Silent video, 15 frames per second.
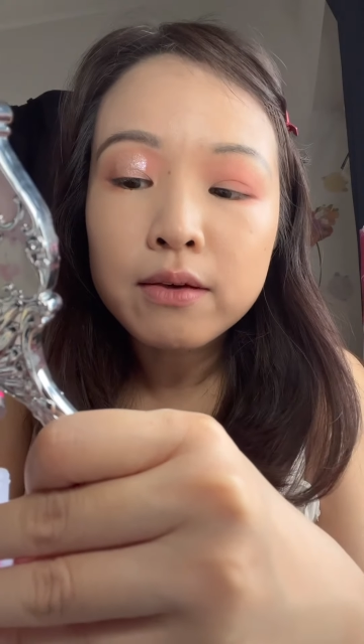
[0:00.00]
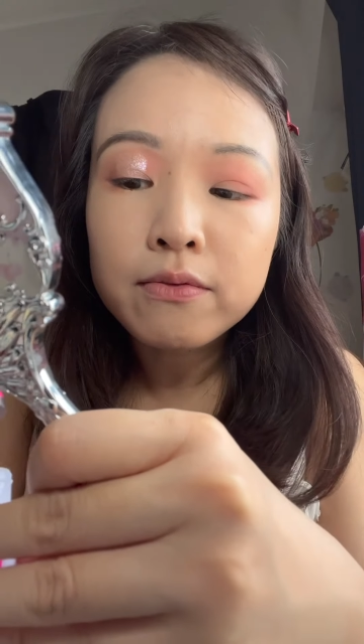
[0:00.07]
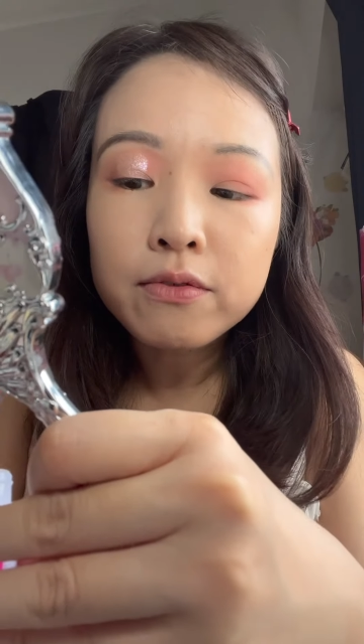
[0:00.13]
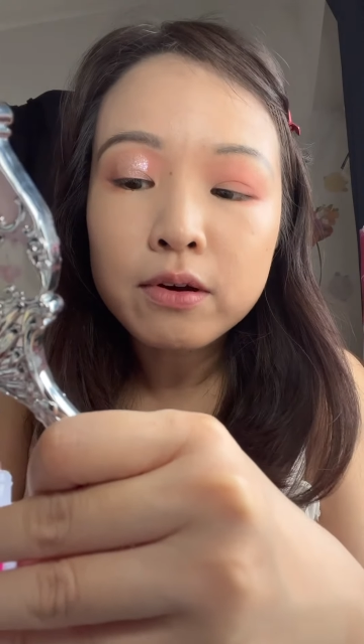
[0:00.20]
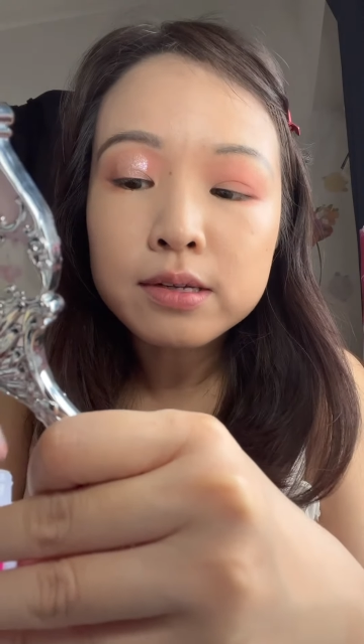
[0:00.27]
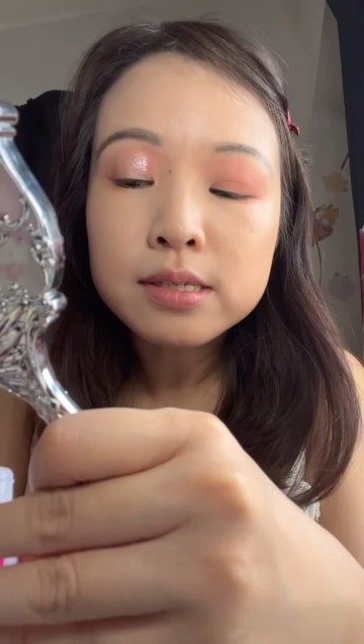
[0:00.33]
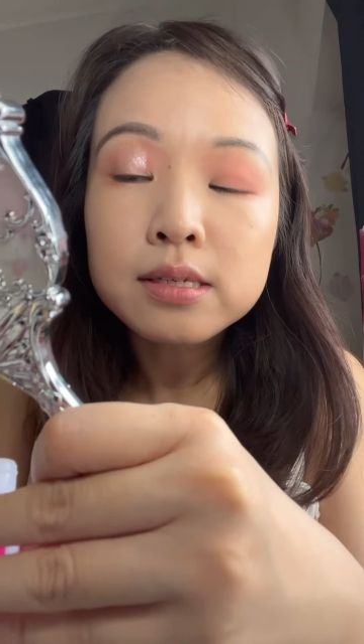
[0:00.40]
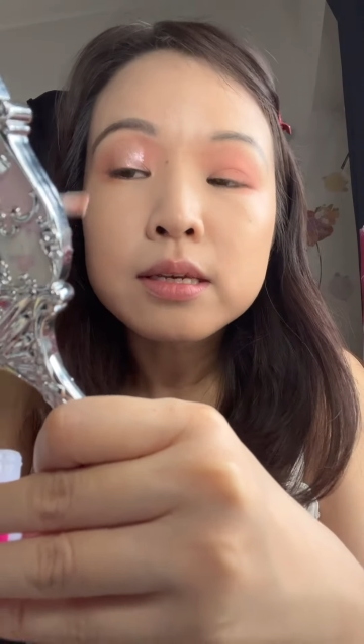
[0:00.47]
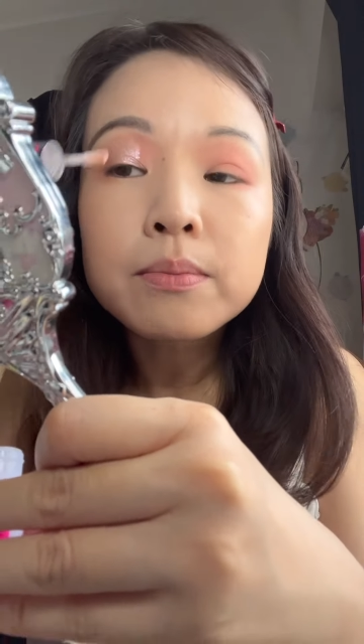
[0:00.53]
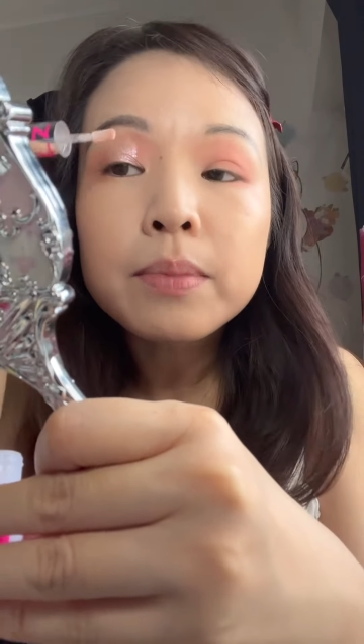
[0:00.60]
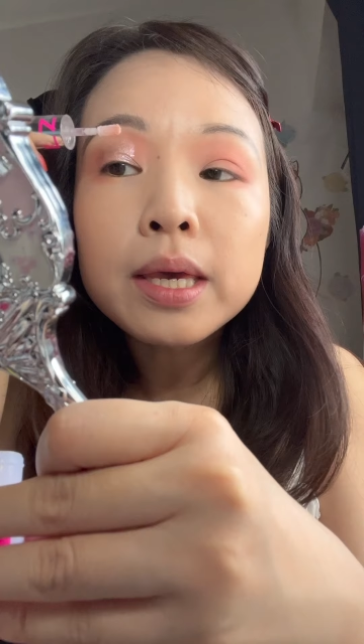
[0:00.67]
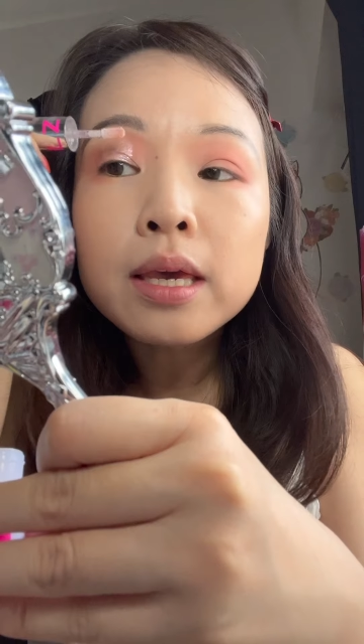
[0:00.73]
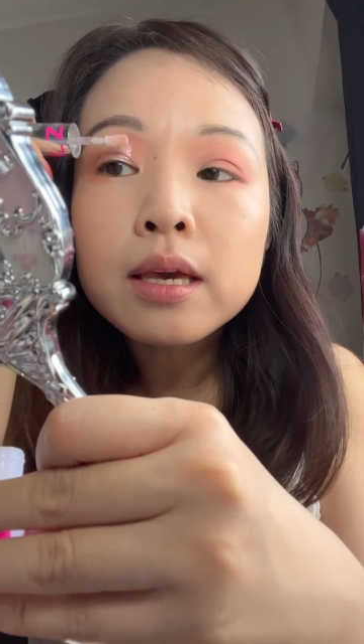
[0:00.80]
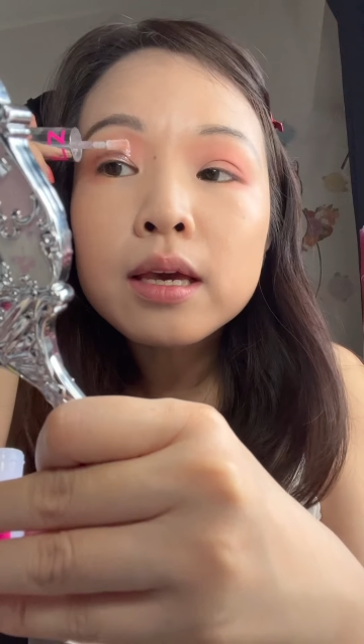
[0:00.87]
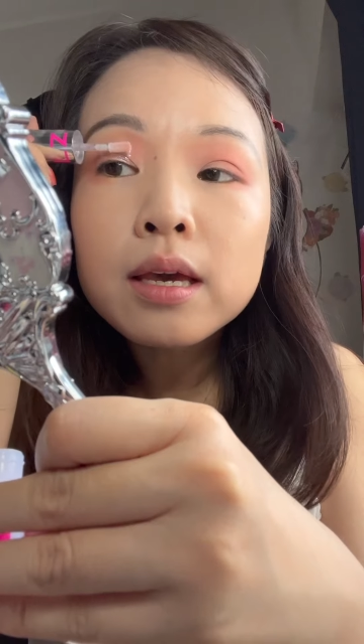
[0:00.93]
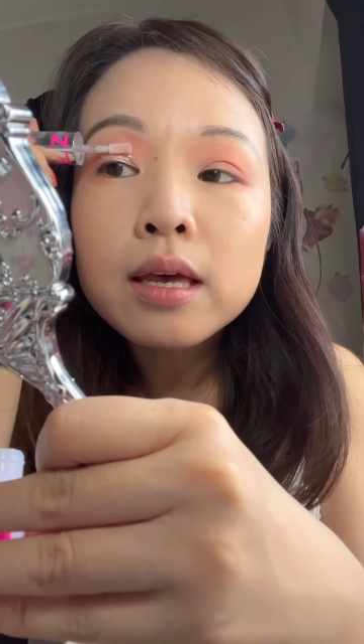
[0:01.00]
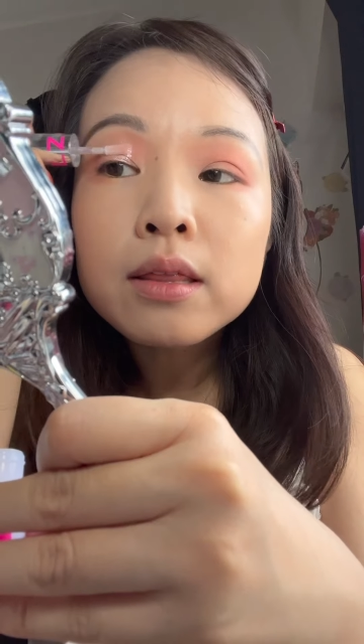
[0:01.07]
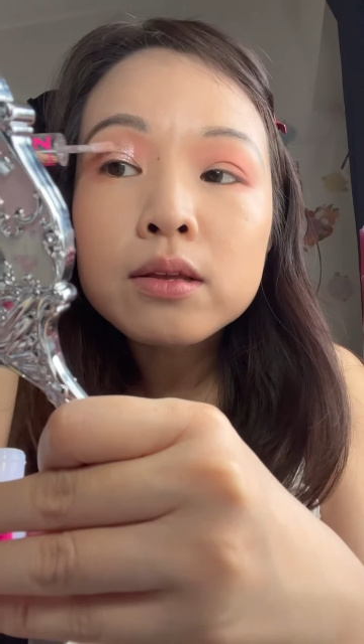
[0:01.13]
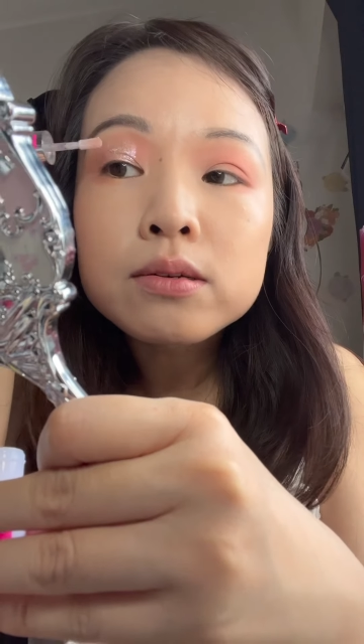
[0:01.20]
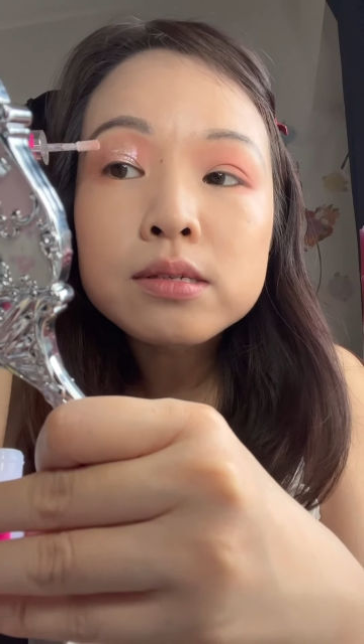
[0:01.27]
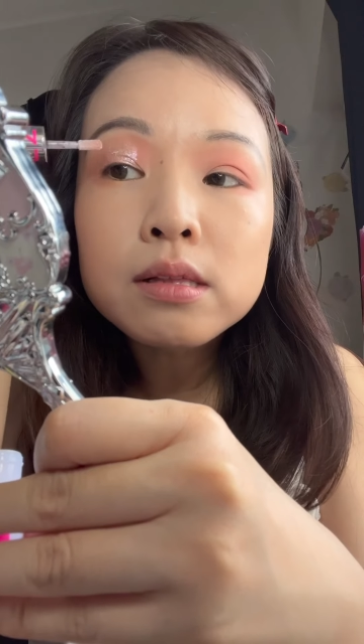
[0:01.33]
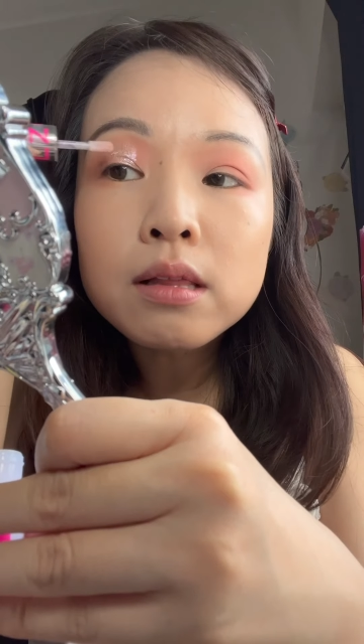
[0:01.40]
frosty pink and
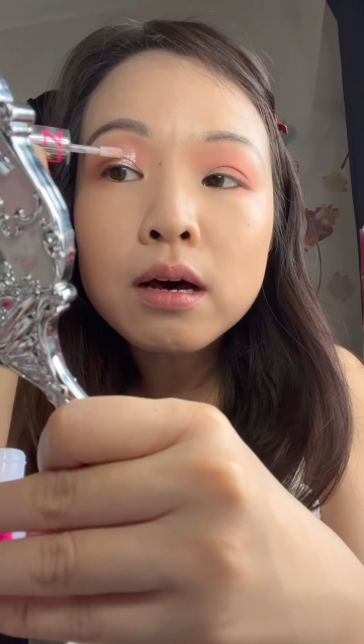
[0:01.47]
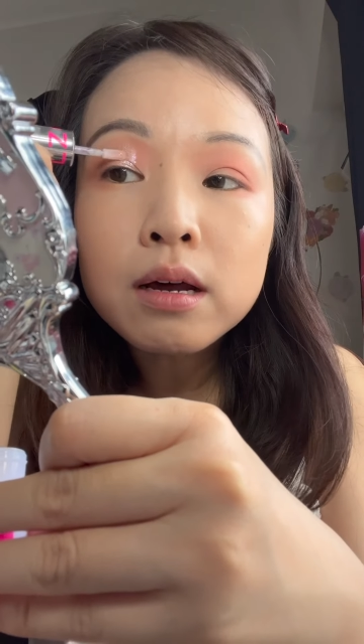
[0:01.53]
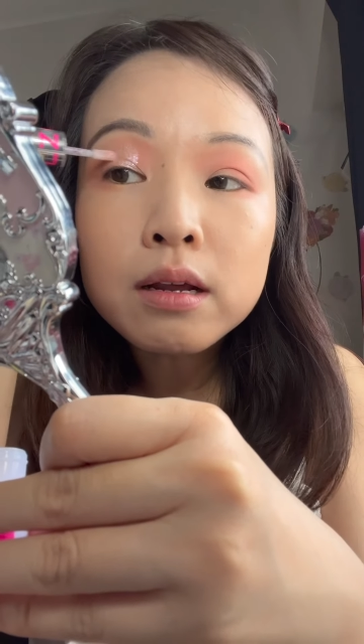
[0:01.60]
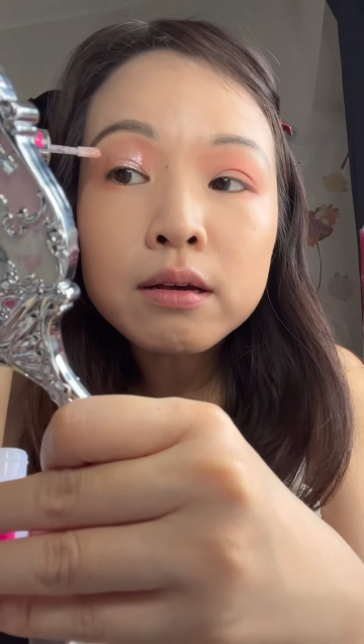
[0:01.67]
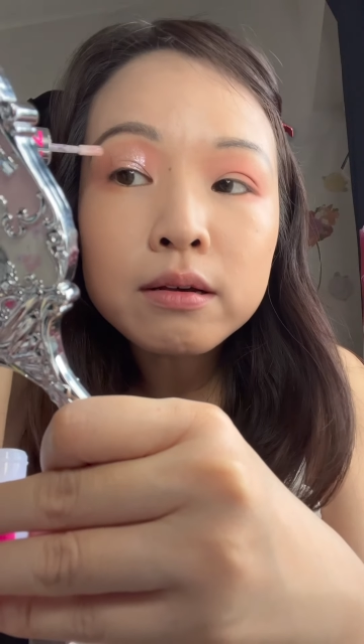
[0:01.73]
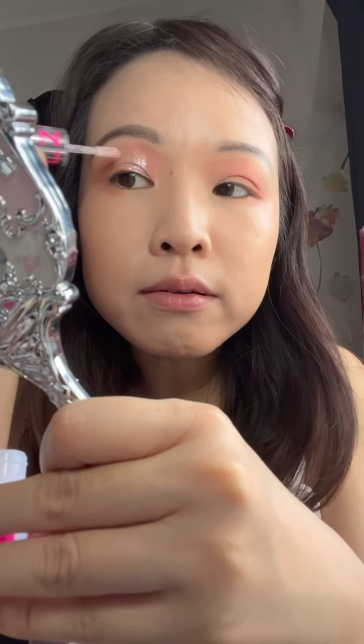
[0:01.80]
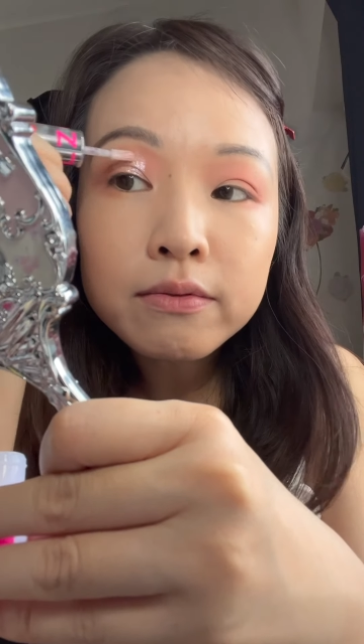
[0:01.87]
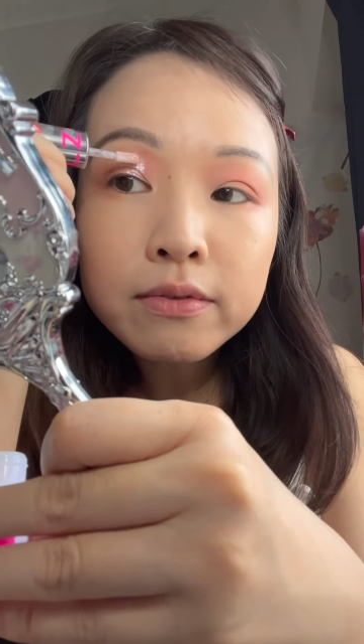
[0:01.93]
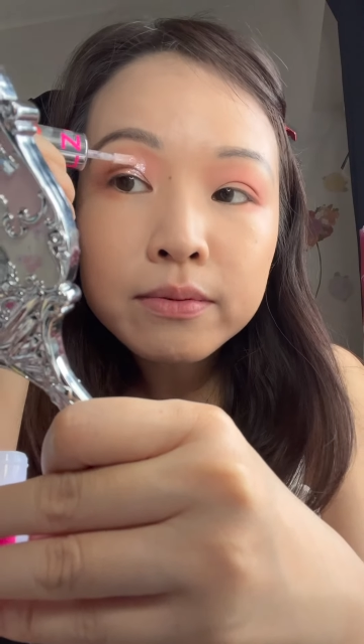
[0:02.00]
there's a lot of